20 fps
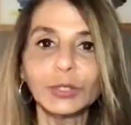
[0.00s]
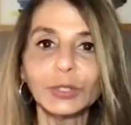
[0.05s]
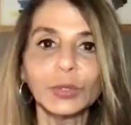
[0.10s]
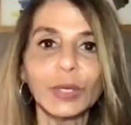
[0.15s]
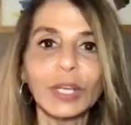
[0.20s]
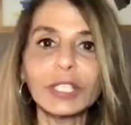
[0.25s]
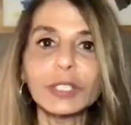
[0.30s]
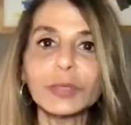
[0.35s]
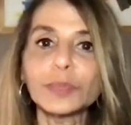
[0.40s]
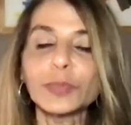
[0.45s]
to
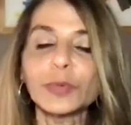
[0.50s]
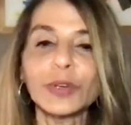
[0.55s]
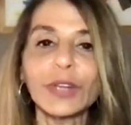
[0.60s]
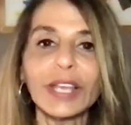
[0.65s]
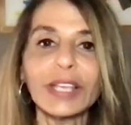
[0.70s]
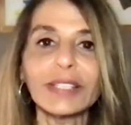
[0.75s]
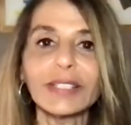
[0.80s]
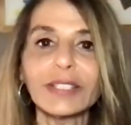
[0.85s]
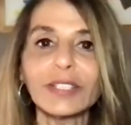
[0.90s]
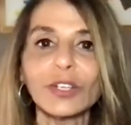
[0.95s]

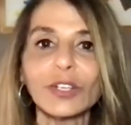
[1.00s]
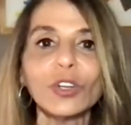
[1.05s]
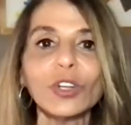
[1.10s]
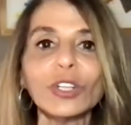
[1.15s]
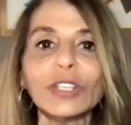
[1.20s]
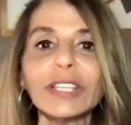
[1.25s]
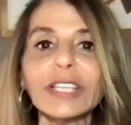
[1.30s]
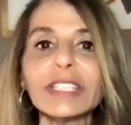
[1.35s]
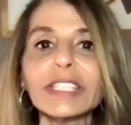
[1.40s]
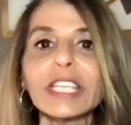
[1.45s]
express
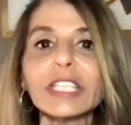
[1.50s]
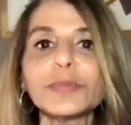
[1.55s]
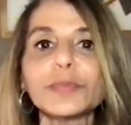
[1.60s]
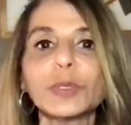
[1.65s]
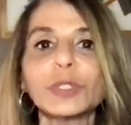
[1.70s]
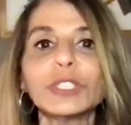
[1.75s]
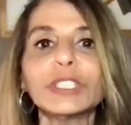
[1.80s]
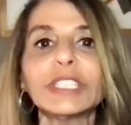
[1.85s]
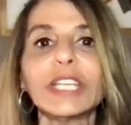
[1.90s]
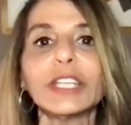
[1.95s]
all these
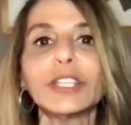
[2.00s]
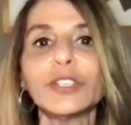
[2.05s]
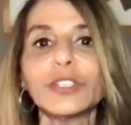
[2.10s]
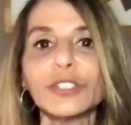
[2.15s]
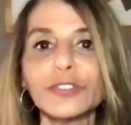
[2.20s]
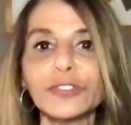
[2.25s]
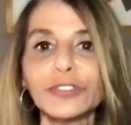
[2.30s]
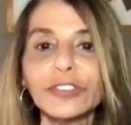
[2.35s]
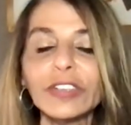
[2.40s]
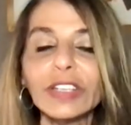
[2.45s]

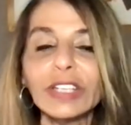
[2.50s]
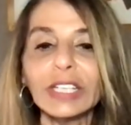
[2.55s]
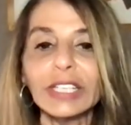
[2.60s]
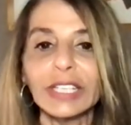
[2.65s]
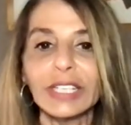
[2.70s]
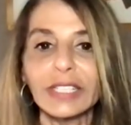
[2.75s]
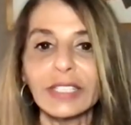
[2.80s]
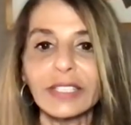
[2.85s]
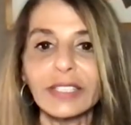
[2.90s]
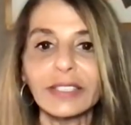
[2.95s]
spontaneous
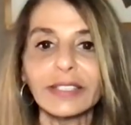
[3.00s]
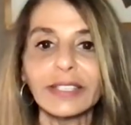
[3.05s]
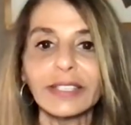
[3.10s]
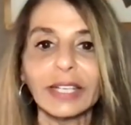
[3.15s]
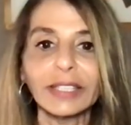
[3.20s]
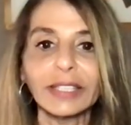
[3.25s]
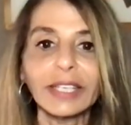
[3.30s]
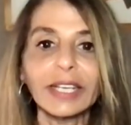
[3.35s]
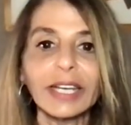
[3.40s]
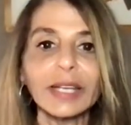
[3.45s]
feelings
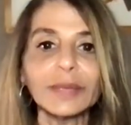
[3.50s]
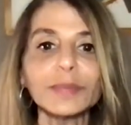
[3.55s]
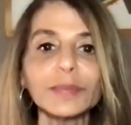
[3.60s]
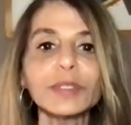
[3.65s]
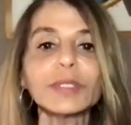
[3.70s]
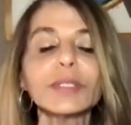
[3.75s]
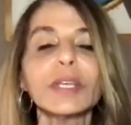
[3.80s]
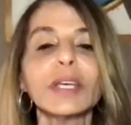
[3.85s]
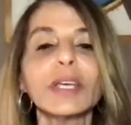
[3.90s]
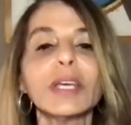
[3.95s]
that
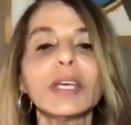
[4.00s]
comes